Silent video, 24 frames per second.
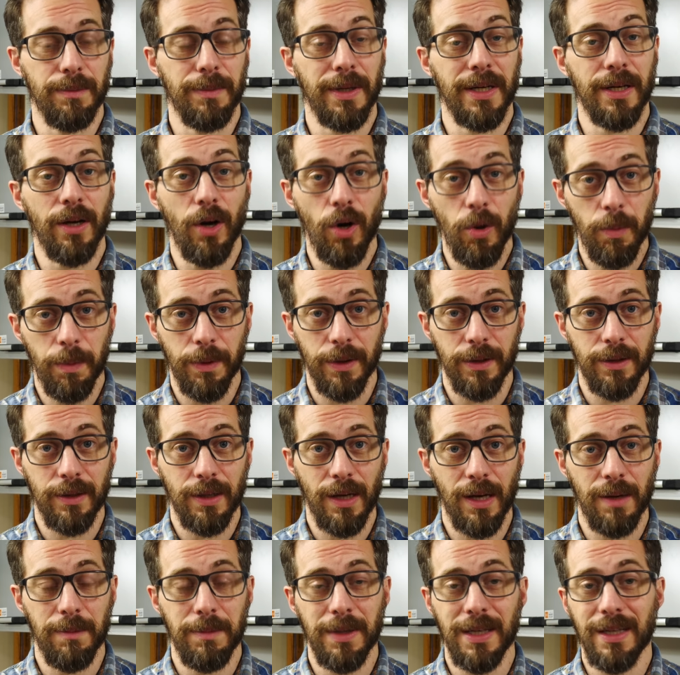And by open,
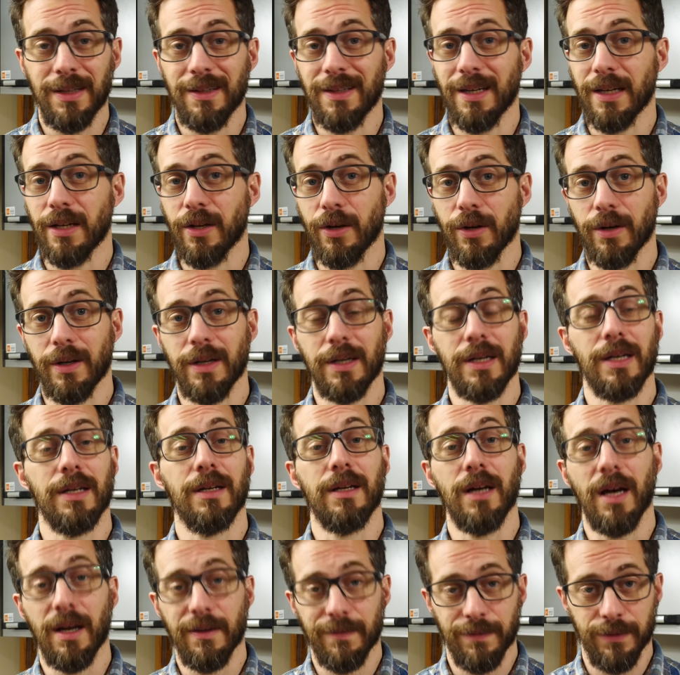I mean that current
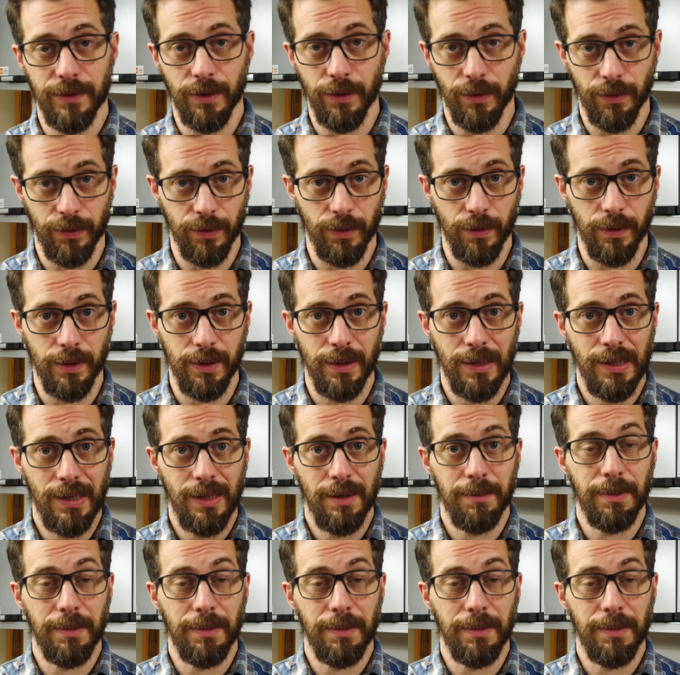cannot flow through it.